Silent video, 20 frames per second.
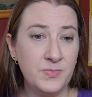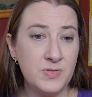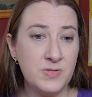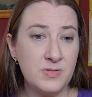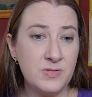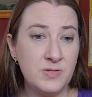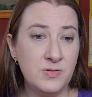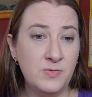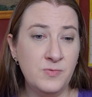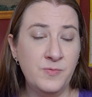
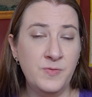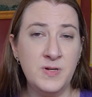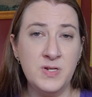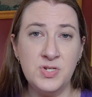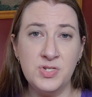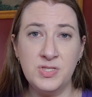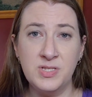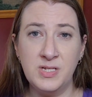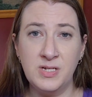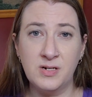to
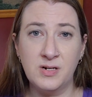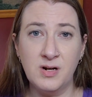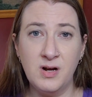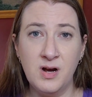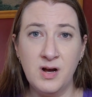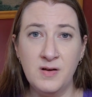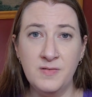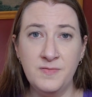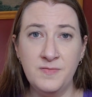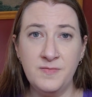finish the year
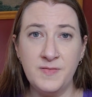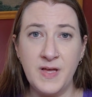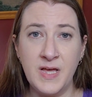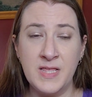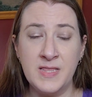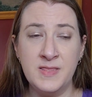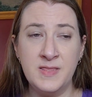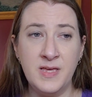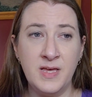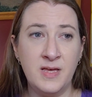off,
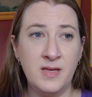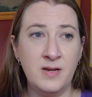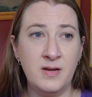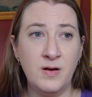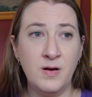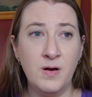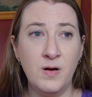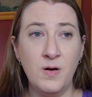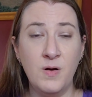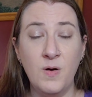and then
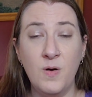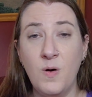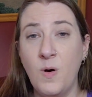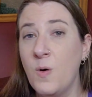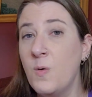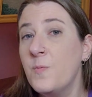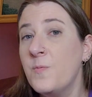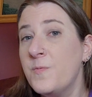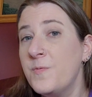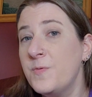
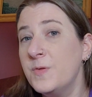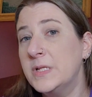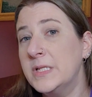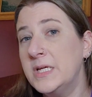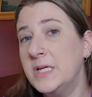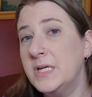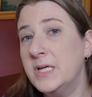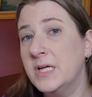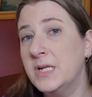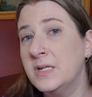
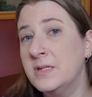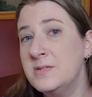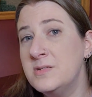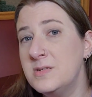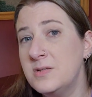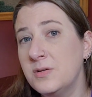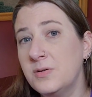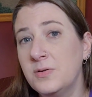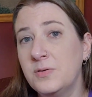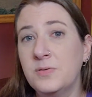hopefully get
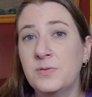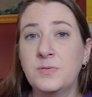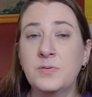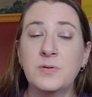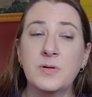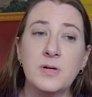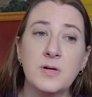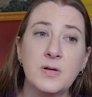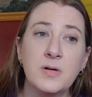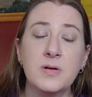into
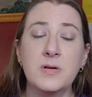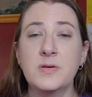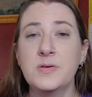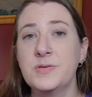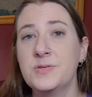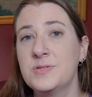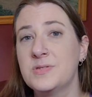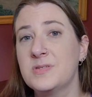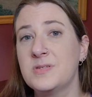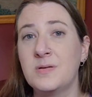
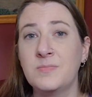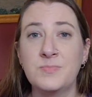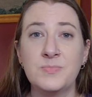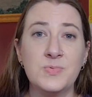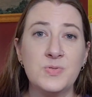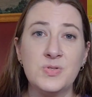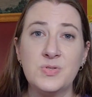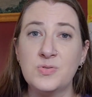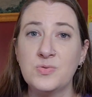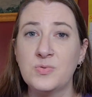some
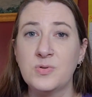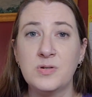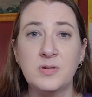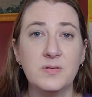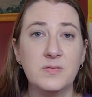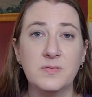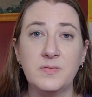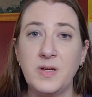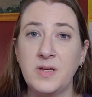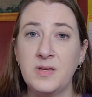sort
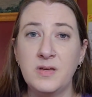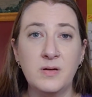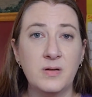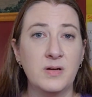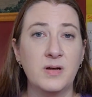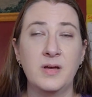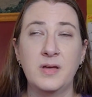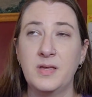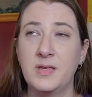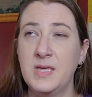of,
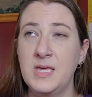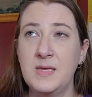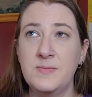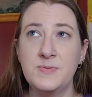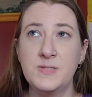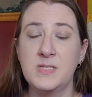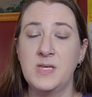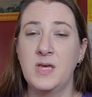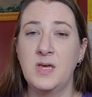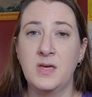I keep
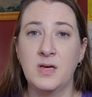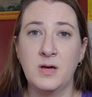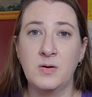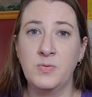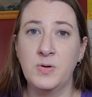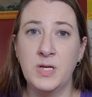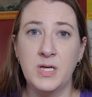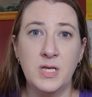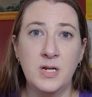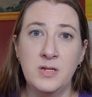saying I
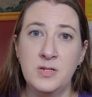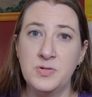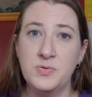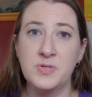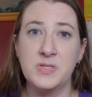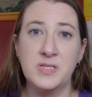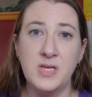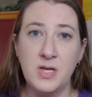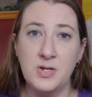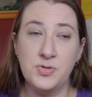want to get into a
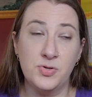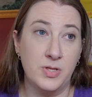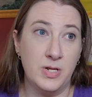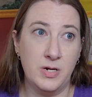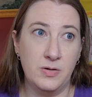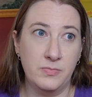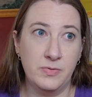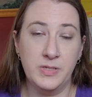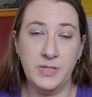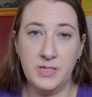schedule, and I
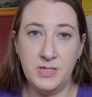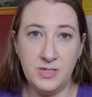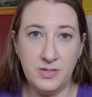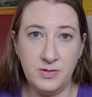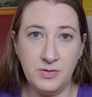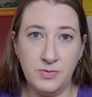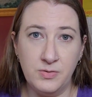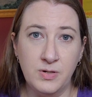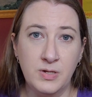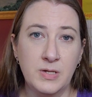really
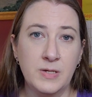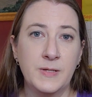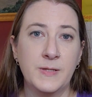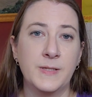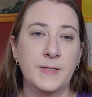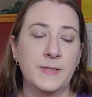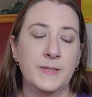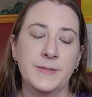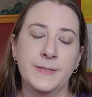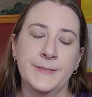do,
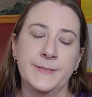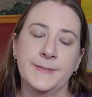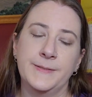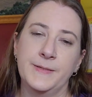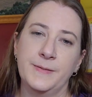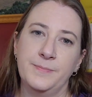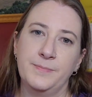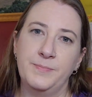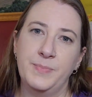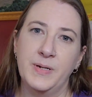
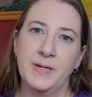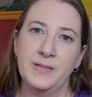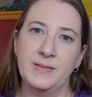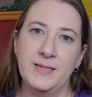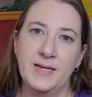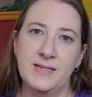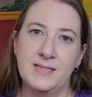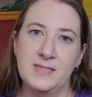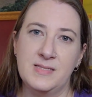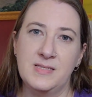but
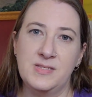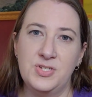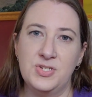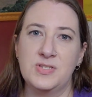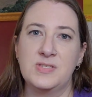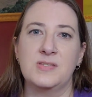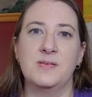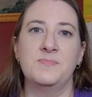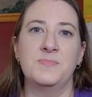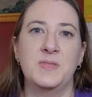that's
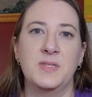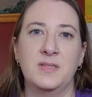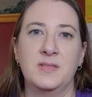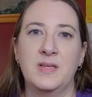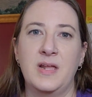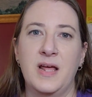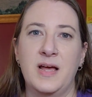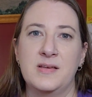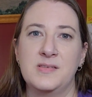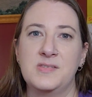just something
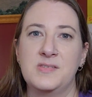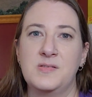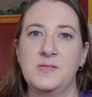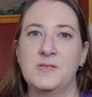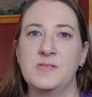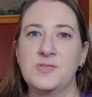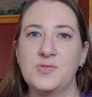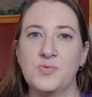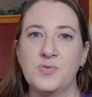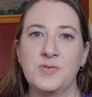that has to
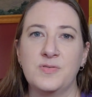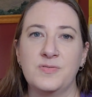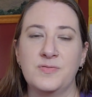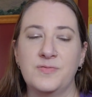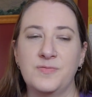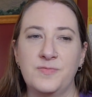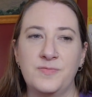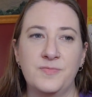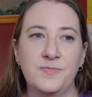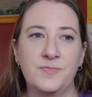sort
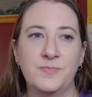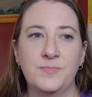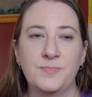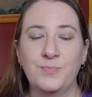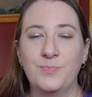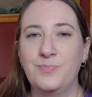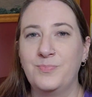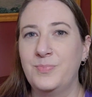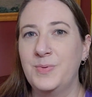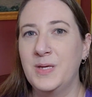of
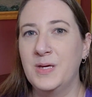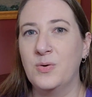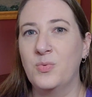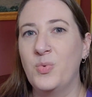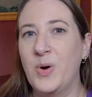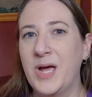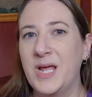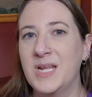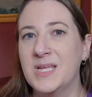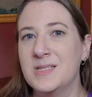be a
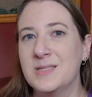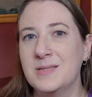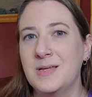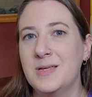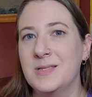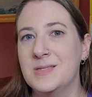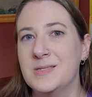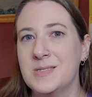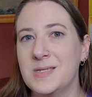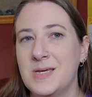wait
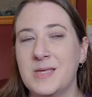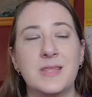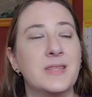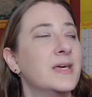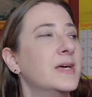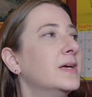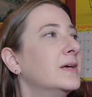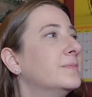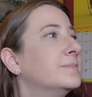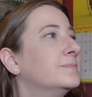and see
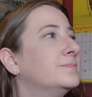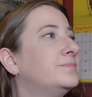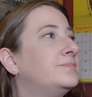thing.